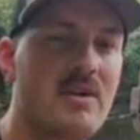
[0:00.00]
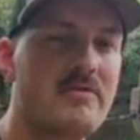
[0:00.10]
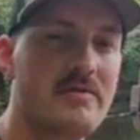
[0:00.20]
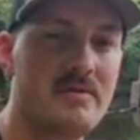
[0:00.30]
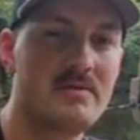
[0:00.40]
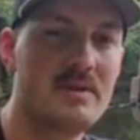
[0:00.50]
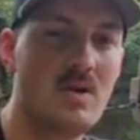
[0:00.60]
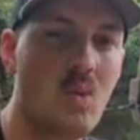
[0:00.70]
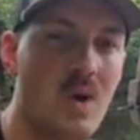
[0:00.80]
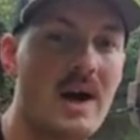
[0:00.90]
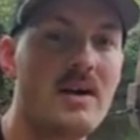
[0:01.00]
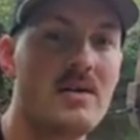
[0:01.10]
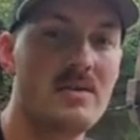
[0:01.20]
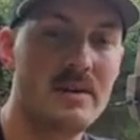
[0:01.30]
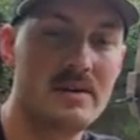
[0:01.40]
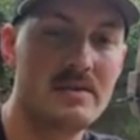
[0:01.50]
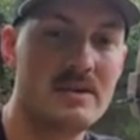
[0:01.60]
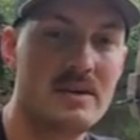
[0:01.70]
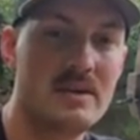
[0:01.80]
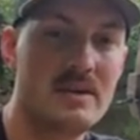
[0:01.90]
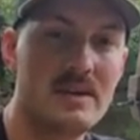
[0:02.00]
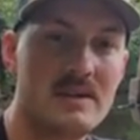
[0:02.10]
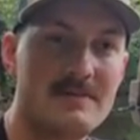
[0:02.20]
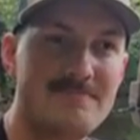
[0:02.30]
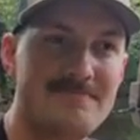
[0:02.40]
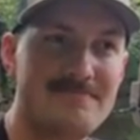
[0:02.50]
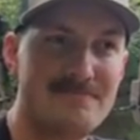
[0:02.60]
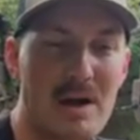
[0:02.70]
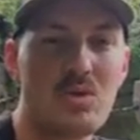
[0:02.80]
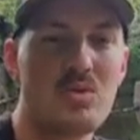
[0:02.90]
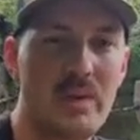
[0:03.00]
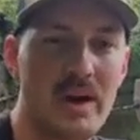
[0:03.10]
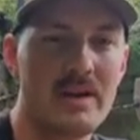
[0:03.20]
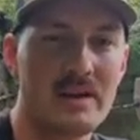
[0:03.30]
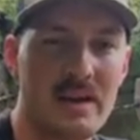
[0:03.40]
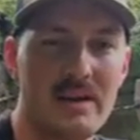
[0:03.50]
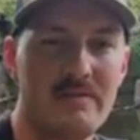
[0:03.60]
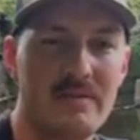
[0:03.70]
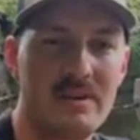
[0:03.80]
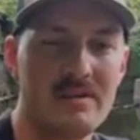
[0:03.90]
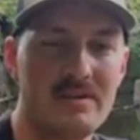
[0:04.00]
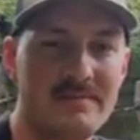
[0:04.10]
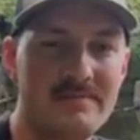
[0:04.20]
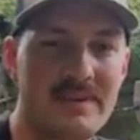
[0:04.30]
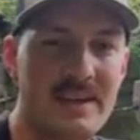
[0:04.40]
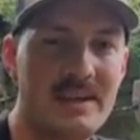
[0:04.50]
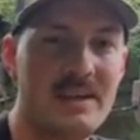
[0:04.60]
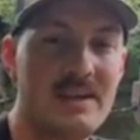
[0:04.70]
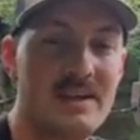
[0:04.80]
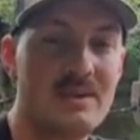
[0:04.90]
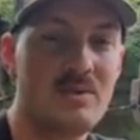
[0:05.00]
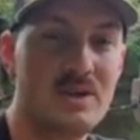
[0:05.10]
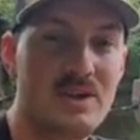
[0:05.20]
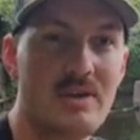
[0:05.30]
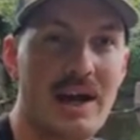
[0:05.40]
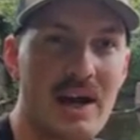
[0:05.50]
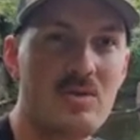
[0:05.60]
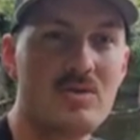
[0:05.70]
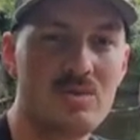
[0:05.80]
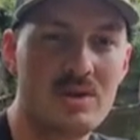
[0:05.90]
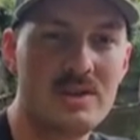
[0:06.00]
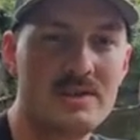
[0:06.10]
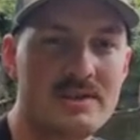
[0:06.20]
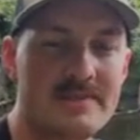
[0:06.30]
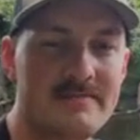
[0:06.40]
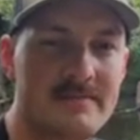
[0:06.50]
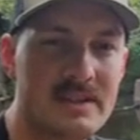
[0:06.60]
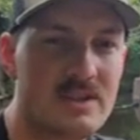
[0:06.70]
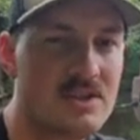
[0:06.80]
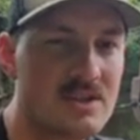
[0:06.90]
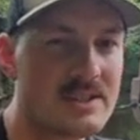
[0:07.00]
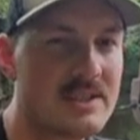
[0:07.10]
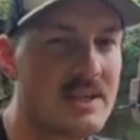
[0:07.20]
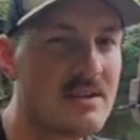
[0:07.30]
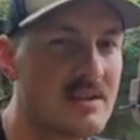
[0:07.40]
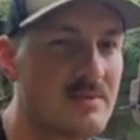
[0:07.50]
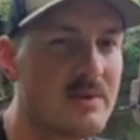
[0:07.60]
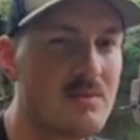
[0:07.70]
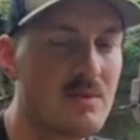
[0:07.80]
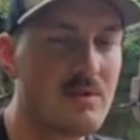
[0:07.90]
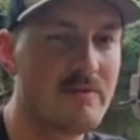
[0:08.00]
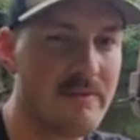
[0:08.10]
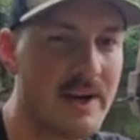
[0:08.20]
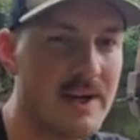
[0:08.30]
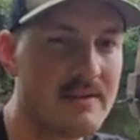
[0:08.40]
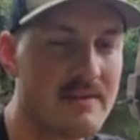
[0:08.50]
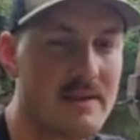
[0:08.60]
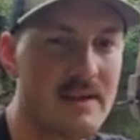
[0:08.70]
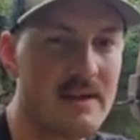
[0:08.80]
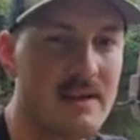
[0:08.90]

rough, wild, mountain man kind of feel. When you're out in the woods, you just need a little bit more fat